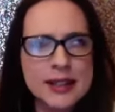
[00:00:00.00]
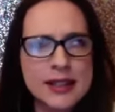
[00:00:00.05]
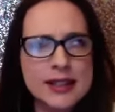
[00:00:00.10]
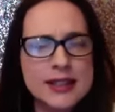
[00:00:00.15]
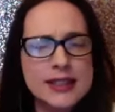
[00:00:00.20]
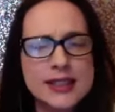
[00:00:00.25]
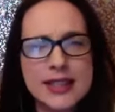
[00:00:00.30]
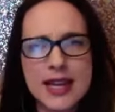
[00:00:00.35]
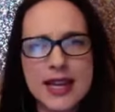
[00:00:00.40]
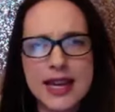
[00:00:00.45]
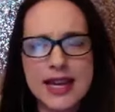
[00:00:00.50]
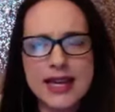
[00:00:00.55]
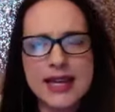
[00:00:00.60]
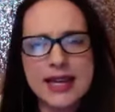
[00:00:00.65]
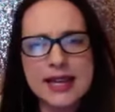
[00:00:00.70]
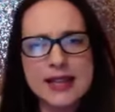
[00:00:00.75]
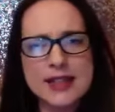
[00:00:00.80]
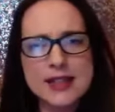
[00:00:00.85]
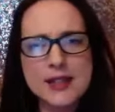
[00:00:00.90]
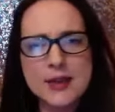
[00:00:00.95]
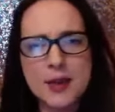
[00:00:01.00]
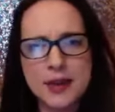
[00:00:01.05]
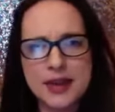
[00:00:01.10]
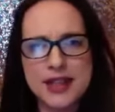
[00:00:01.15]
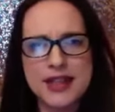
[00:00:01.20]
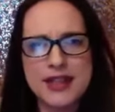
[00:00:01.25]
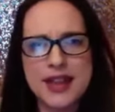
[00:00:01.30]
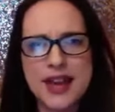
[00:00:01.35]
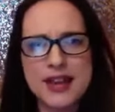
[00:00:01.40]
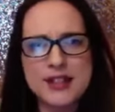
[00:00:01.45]
taking the
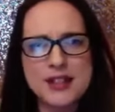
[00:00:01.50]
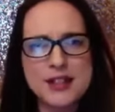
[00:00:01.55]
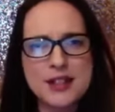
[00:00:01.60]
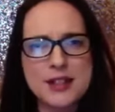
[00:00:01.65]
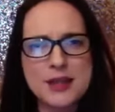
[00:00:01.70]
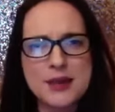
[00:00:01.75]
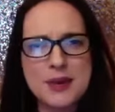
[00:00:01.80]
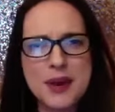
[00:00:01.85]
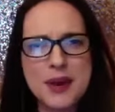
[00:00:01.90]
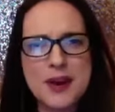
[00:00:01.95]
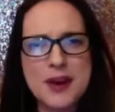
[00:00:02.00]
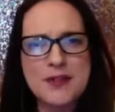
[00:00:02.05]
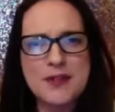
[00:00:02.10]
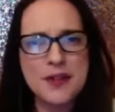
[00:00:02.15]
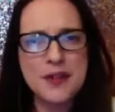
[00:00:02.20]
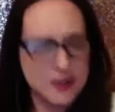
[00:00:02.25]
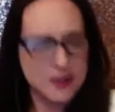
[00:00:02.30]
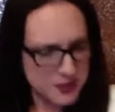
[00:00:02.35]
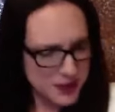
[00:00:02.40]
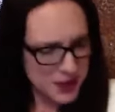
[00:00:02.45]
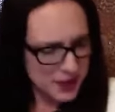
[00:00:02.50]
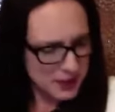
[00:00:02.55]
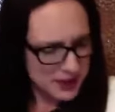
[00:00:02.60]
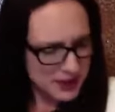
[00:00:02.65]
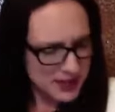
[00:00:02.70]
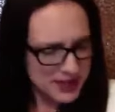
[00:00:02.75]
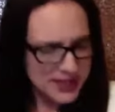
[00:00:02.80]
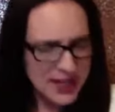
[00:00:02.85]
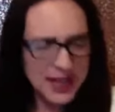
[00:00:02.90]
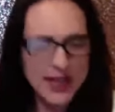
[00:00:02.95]
20,000 square foot view
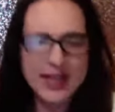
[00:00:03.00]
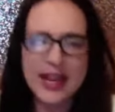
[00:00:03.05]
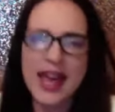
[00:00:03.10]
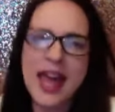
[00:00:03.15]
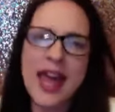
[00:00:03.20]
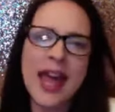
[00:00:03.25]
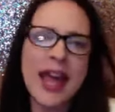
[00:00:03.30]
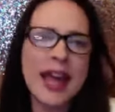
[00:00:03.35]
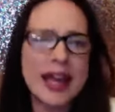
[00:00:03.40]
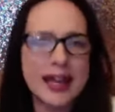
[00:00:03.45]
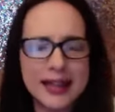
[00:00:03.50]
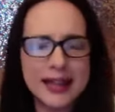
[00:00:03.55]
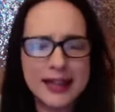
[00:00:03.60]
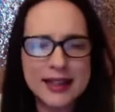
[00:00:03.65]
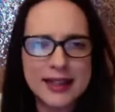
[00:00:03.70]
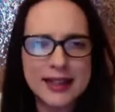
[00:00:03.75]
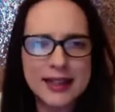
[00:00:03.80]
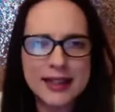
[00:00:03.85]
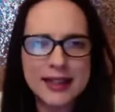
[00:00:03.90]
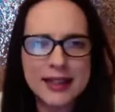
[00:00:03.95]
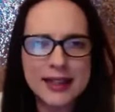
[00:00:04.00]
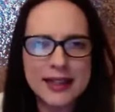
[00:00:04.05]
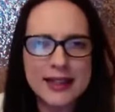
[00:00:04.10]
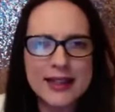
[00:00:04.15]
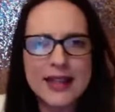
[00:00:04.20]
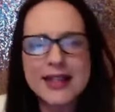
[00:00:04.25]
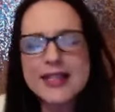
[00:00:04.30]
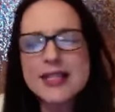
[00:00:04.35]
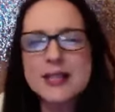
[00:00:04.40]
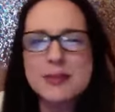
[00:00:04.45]
and saying, hey,
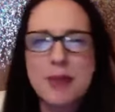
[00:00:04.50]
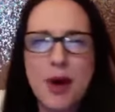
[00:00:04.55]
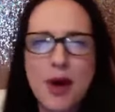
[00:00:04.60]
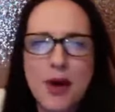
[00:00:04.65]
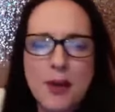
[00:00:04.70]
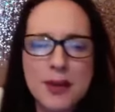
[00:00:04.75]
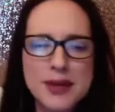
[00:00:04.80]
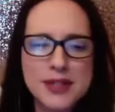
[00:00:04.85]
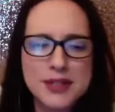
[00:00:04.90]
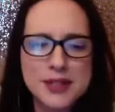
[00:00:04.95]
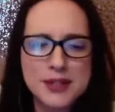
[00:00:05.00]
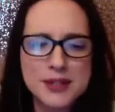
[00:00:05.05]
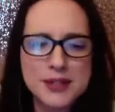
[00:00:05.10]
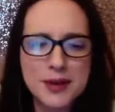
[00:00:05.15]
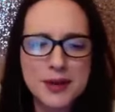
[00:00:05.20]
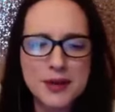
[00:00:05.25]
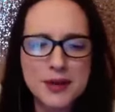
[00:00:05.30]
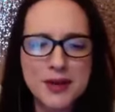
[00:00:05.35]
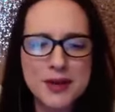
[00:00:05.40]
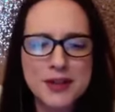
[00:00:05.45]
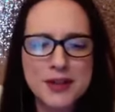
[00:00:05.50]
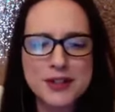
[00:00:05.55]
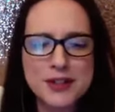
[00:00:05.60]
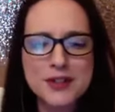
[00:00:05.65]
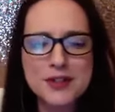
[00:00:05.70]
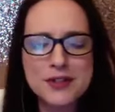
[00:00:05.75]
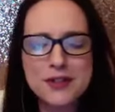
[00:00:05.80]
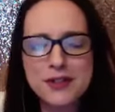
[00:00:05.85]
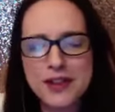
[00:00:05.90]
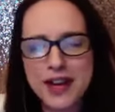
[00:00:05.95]
that small business owner is
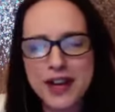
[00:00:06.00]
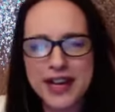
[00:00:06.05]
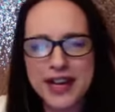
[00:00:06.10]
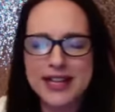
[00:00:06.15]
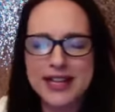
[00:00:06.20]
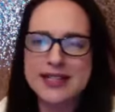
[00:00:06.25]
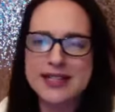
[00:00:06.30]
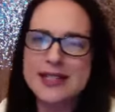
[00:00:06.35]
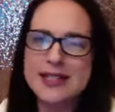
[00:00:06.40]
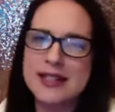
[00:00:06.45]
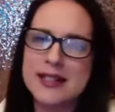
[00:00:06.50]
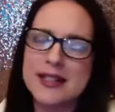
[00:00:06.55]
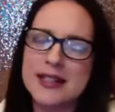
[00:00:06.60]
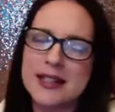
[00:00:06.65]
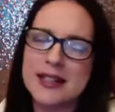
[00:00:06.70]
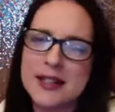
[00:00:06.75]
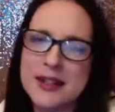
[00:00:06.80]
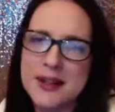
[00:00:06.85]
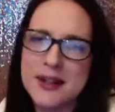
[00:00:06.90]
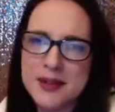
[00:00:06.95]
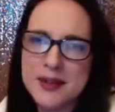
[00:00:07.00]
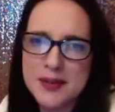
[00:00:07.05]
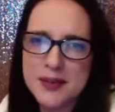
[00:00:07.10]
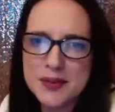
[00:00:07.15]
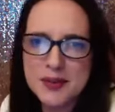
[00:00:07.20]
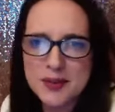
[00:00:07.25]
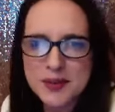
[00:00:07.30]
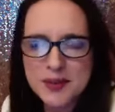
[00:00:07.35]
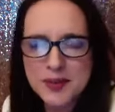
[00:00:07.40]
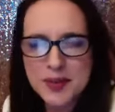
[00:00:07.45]
great,
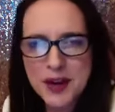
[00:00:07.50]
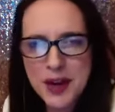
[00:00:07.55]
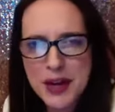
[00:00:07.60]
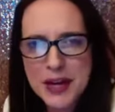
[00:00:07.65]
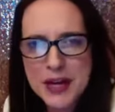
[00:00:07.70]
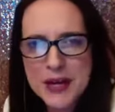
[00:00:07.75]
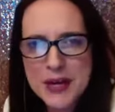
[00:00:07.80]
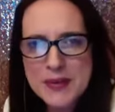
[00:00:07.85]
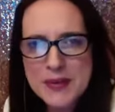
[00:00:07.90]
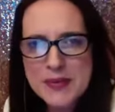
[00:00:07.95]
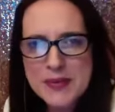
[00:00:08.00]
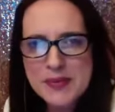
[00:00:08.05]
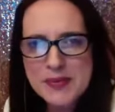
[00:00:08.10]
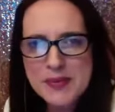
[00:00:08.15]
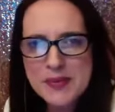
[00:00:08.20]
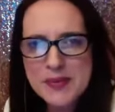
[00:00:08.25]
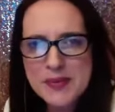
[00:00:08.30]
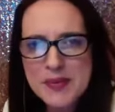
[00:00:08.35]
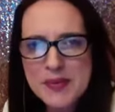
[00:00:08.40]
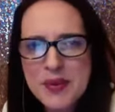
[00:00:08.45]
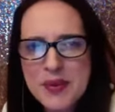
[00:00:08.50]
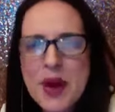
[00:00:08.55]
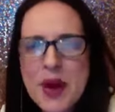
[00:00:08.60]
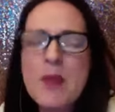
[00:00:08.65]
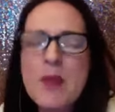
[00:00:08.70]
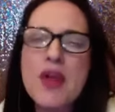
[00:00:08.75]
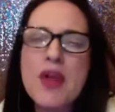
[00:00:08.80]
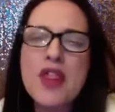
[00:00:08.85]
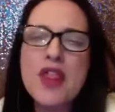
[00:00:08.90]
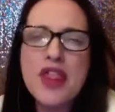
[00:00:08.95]
right?
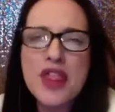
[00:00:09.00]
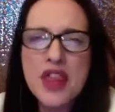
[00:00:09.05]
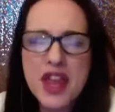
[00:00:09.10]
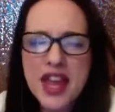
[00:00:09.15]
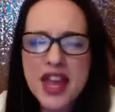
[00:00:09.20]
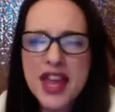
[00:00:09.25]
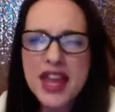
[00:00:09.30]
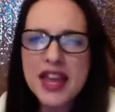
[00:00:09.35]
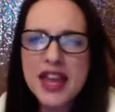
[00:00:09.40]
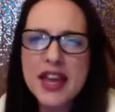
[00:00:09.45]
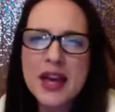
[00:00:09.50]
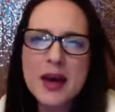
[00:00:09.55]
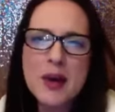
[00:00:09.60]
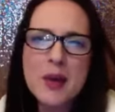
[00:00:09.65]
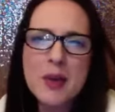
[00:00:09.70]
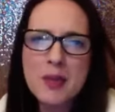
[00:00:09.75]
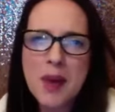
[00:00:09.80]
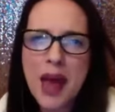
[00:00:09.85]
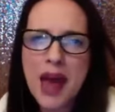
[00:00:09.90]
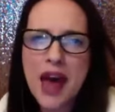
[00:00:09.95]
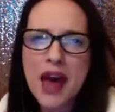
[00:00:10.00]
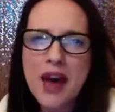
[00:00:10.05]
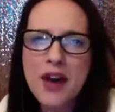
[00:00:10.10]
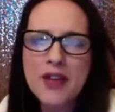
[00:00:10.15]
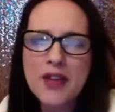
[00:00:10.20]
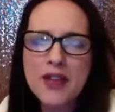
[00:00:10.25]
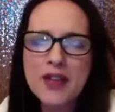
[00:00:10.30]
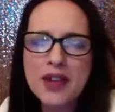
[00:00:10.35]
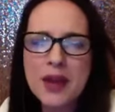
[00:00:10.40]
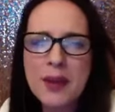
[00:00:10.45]
But think
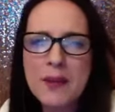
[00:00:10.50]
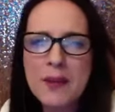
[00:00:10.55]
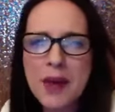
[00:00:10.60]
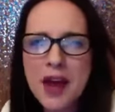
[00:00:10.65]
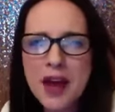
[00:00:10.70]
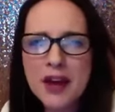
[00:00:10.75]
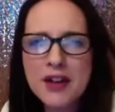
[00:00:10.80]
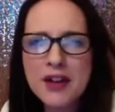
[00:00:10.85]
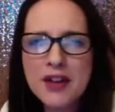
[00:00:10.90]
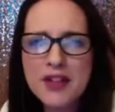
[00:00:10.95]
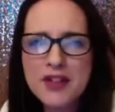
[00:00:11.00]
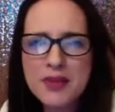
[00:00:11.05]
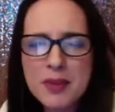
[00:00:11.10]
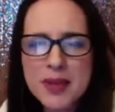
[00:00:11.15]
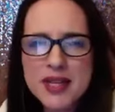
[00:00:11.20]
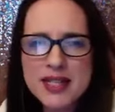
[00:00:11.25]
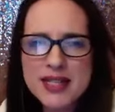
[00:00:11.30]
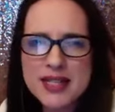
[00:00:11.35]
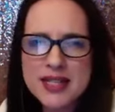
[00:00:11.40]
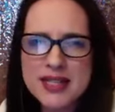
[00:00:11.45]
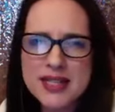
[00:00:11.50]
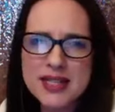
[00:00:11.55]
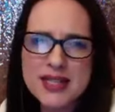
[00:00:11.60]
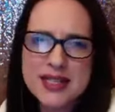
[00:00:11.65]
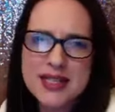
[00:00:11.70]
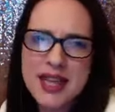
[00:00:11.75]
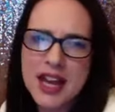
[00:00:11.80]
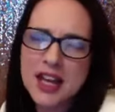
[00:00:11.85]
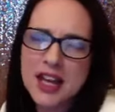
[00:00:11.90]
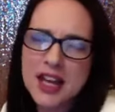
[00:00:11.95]
about the amount of
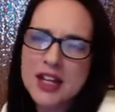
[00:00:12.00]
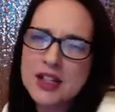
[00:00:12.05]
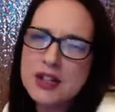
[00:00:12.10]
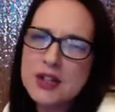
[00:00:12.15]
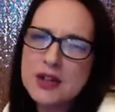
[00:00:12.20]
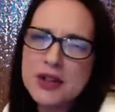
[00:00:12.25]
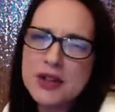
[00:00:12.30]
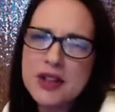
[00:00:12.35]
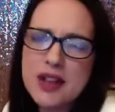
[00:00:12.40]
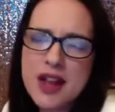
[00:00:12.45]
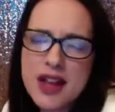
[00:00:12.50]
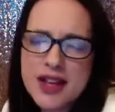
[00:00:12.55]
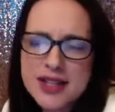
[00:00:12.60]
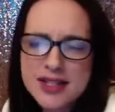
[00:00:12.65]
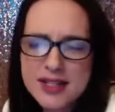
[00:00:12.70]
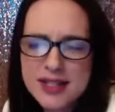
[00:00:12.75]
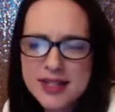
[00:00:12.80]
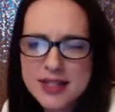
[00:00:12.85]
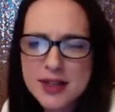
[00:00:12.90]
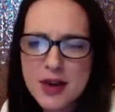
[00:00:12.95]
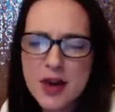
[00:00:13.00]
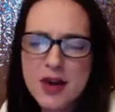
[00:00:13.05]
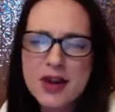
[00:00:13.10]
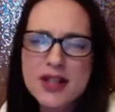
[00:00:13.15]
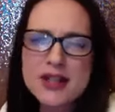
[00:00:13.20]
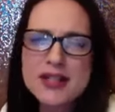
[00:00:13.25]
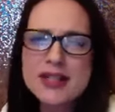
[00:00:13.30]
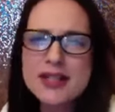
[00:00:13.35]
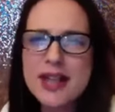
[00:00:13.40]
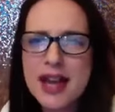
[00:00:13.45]
businesses that can utilize this on
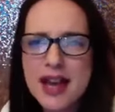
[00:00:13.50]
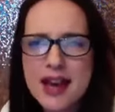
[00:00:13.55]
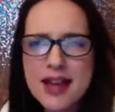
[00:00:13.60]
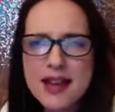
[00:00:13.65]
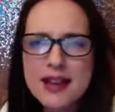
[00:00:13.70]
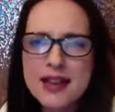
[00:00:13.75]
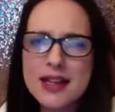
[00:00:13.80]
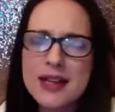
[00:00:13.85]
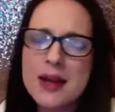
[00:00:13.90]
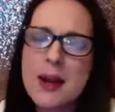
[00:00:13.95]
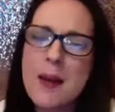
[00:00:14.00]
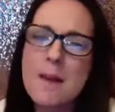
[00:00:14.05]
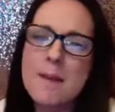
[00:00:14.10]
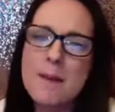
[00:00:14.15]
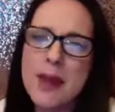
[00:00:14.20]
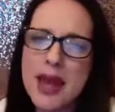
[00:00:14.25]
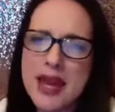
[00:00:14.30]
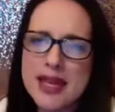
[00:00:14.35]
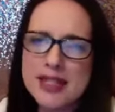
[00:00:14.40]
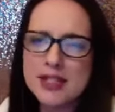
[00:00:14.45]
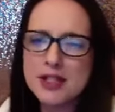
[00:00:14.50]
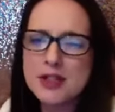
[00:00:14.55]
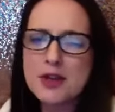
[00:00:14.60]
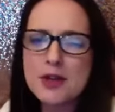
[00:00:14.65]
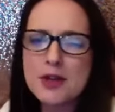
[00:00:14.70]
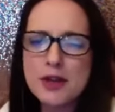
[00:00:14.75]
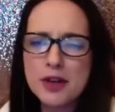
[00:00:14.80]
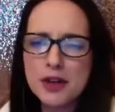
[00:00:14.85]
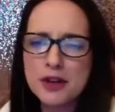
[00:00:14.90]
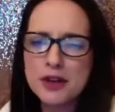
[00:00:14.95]
a daily basis,
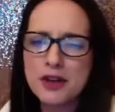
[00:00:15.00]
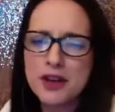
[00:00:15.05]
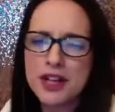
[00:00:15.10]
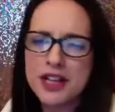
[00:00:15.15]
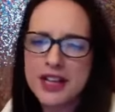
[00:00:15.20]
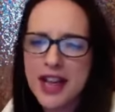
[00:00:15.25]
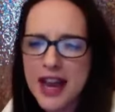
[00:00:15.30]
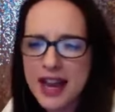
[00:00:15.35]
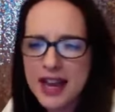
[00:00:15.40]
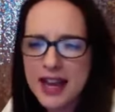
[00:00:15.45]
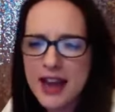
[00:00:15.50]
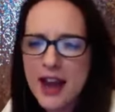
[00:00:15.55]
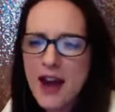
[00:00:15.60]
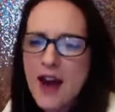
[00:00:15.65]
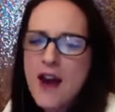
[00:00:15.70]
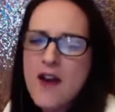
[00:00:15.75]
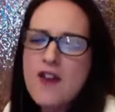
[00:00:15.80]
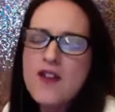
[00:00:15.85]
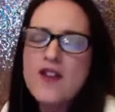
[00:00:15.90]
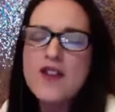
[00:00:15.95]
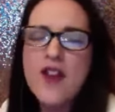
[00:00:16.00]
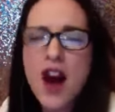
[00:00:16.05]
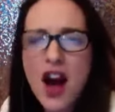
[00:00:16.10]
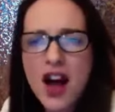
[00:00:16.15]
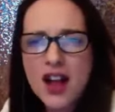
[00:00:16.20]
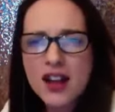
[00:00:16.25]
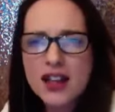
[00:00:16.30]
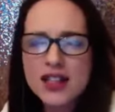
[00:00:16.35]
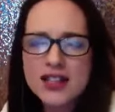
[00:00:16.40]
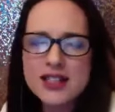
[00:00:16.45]
who can create
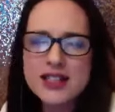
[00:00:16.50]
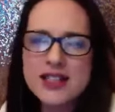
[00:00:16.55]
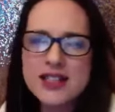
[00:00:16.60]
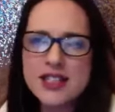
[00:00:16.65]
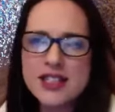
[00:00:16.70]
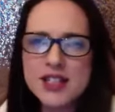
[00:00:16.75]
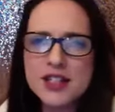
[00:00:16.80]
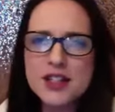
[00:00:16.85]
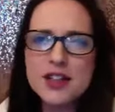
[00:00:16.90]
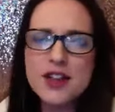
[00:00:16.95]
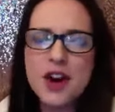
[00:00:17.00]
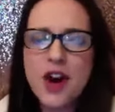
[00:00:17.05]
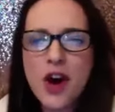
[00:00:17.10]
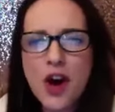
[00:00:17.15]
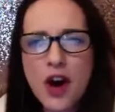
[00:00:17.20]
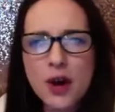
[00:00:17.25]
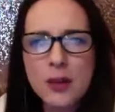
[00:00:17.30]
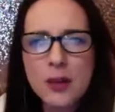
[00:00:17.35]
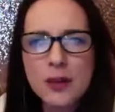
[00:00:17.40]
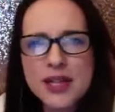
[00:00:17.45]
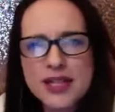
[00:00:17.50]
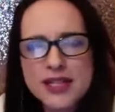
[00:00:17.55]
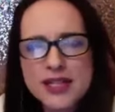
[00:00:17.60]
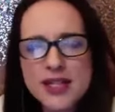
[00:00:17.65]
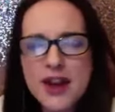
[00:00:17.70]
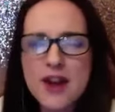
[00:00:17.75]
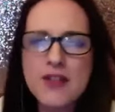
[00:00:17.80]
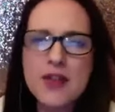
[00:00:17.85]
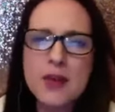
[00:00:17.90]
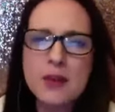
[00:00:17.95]
volunteer armies
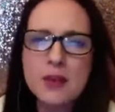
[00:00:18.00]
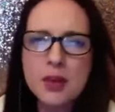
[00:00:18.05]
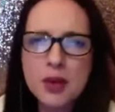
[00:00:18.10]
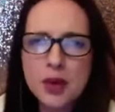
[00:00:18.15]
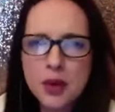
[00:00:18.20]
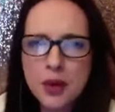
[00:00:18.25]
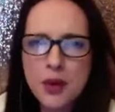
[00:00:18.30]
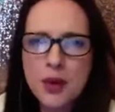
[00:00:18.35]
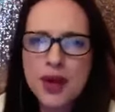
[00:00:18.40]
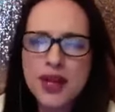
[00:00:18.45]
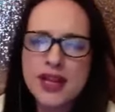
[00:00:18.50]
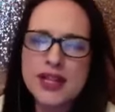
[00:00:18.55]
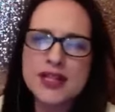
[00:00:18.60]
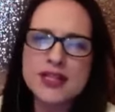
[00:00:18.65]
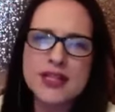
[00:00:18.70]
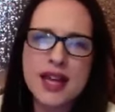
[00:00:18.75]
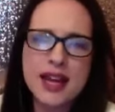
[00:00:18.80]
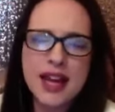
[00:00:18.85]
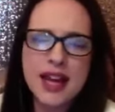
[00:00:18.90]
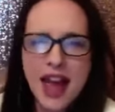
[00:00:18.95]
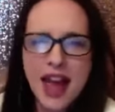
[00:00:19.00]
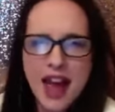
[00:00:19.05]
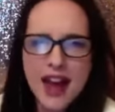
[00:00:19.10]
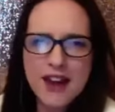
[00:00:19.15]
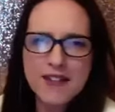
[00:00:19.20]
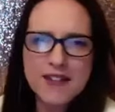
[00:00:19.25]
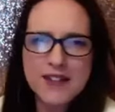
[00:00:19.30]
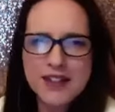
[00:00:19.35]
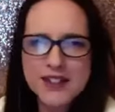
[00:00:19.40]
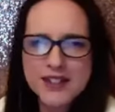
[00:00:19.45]
of employees that
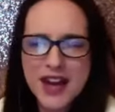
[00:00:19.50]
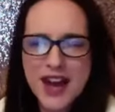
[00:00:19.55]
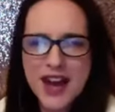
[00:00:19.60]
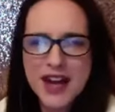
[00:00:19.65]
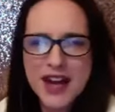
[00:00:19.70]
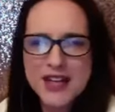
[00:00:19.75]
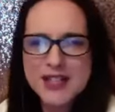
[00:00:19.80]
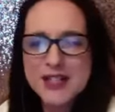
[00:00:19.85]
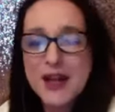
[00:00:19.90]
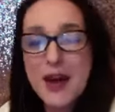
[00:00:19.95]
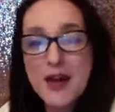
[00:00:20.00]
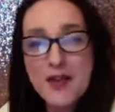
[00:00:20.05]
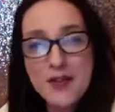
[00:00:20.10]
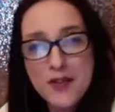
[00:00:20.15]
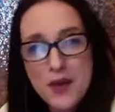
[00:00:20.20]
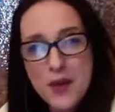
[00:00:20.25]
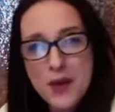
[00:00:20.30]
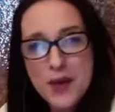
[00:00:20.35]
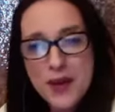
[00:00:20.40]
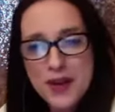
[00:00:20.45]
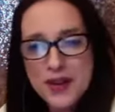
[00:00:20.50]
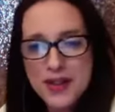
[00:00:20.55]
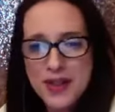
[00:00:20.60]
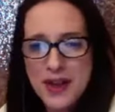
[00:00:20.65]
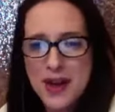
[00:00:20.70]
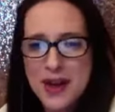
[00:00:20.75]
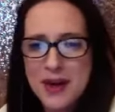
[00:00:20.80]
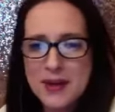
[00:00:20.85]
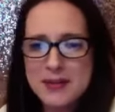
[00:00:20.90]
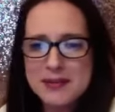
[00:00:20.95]
advertise for
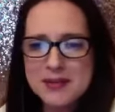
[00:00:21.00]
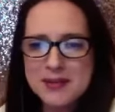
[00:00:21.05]
them.